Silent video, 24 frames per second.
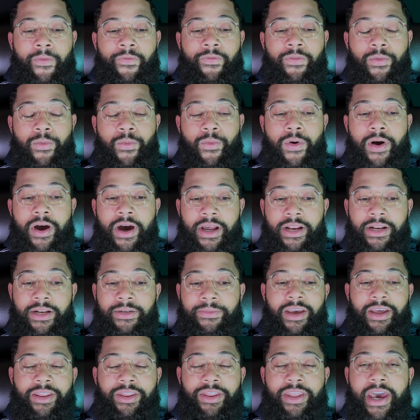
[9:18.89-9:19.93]
For one,
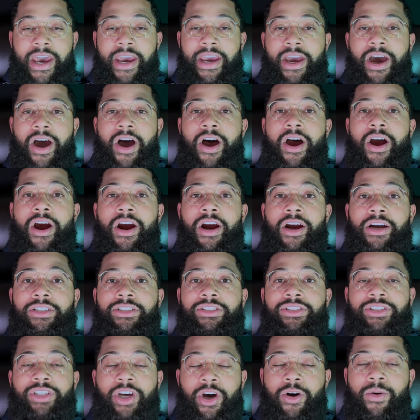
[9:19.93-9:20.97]
they are
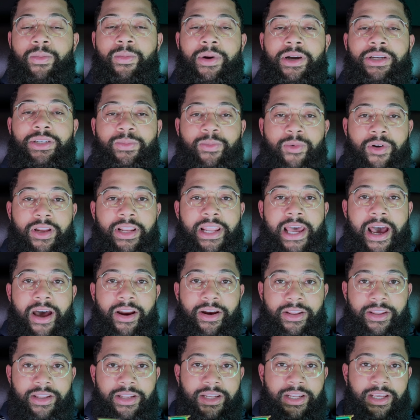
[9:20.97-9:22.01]
so much more
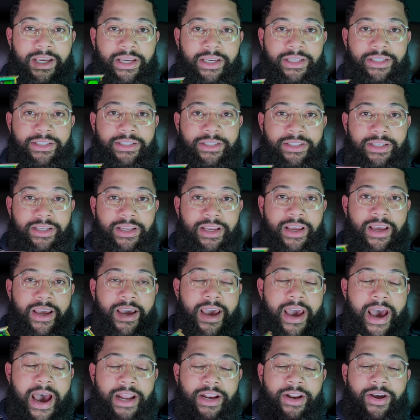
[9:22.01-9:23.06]
louder than these.
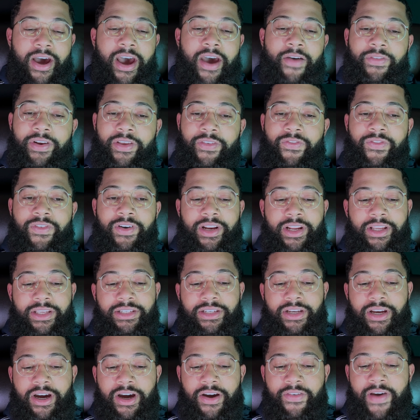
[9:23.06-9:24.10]
I don't have any footage
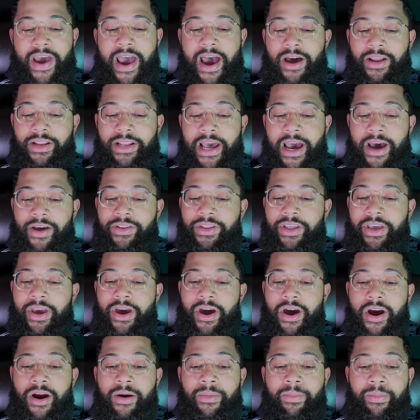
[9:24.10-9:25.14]
of how loud they
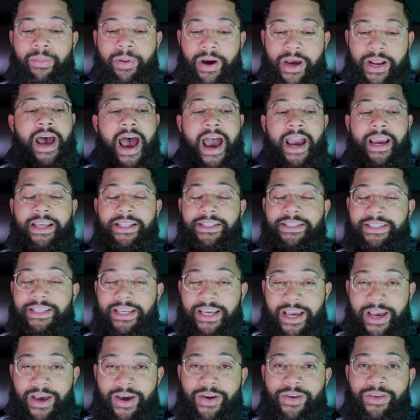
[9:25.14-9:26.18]
are, but I can
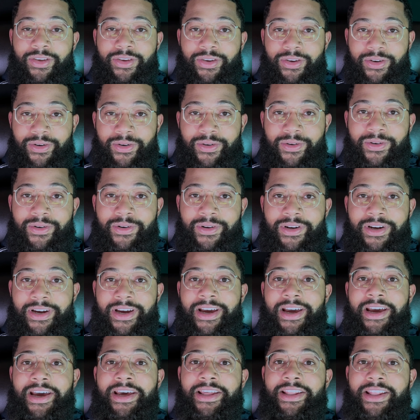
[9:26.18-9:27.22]
tell you
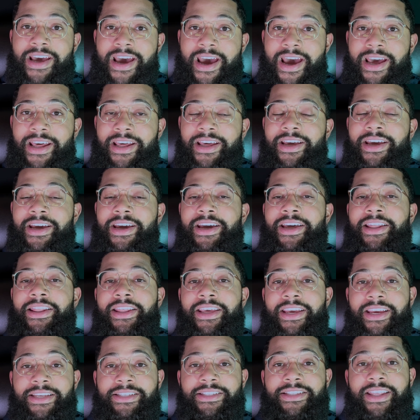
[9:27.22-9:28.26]
that
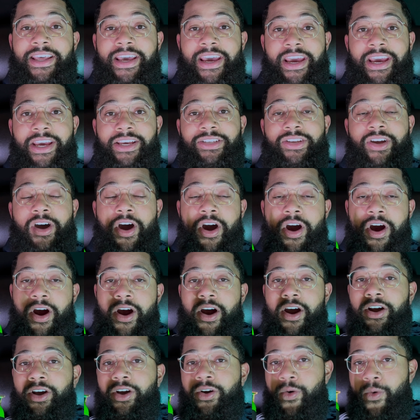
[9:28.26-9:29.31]
these things
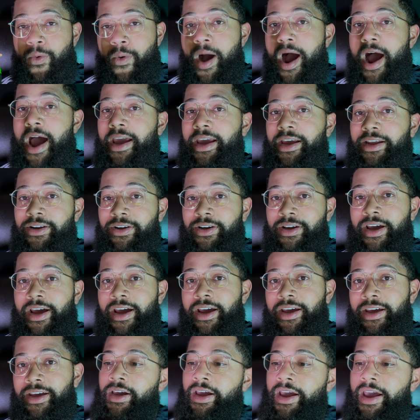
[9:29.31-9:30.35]
are quiet,
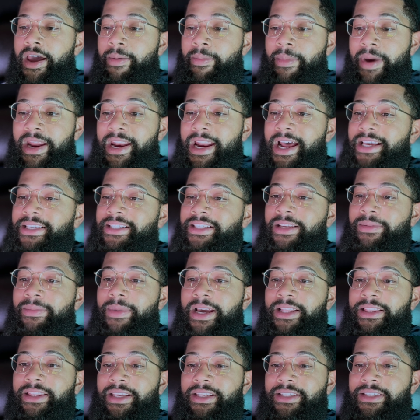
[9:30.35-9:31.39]
okay? It may not seem
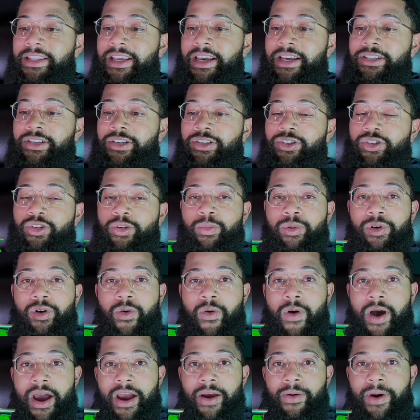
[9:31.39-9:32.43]
like these things are super
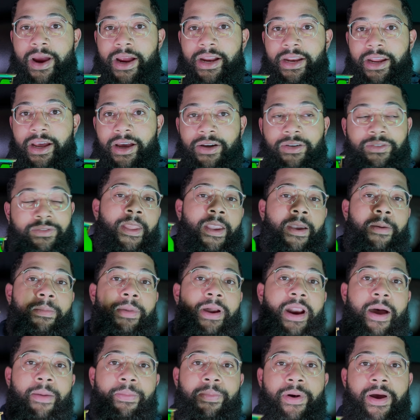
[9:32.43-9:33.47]
quiet right now, but
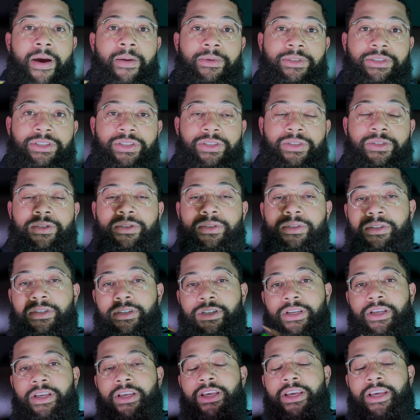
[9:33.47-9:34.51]
I promise you,
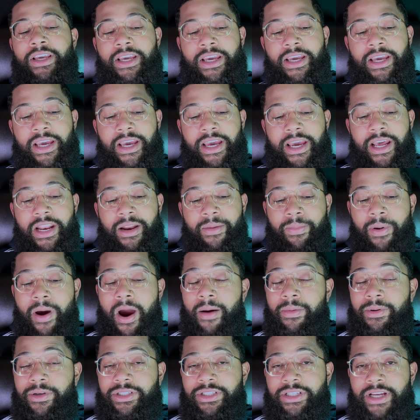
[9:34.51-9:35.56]
in a
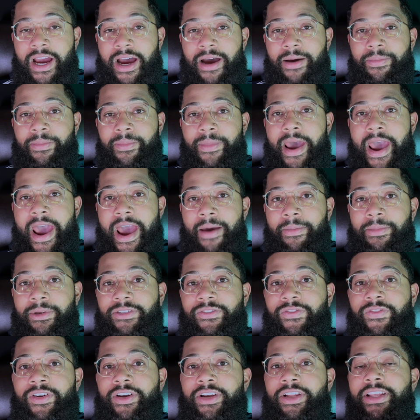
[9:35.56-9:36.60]
barbershop
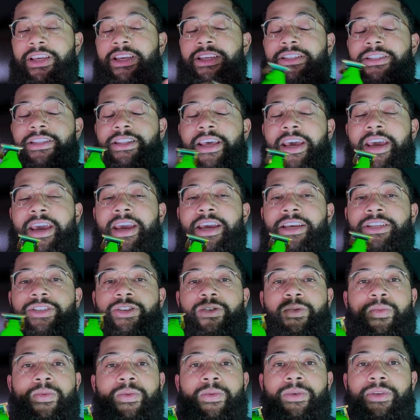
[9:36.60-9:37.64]
atmosphere, these things,
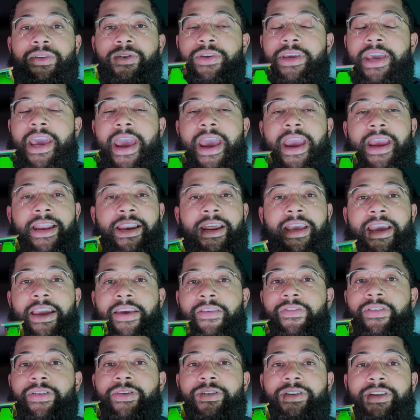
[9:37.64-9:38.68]
you can't
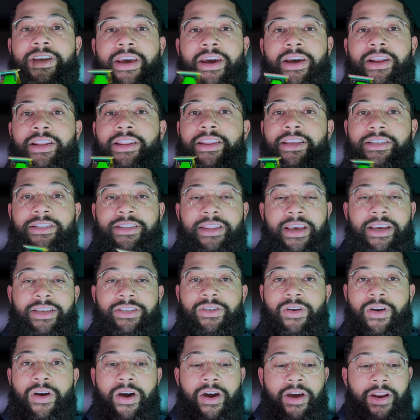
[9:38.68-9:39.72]
even tell that these things
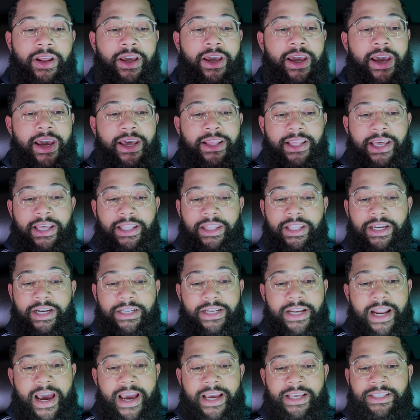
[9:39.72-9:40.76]
are on. They look
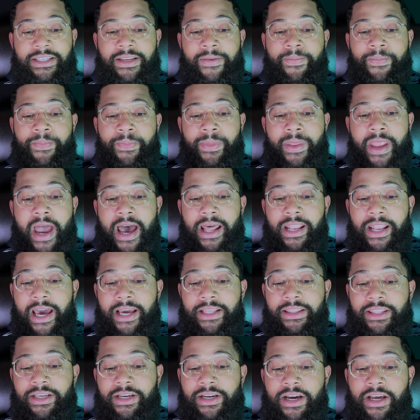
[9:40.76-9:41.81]
nice. I like
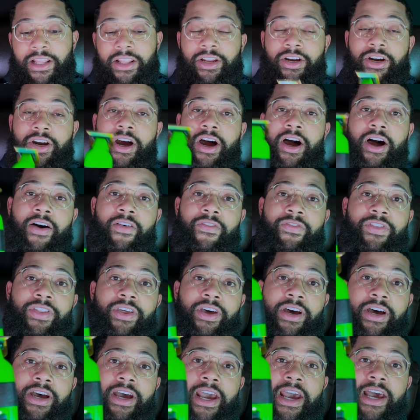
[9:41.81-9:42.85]
the color of
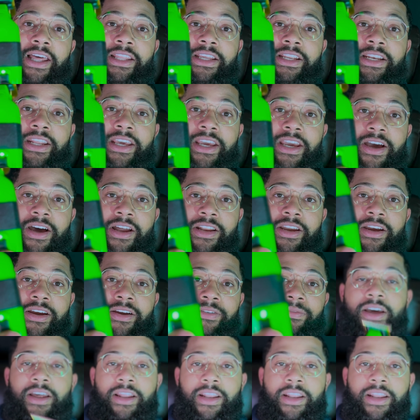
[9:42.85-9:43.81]
the LED on there.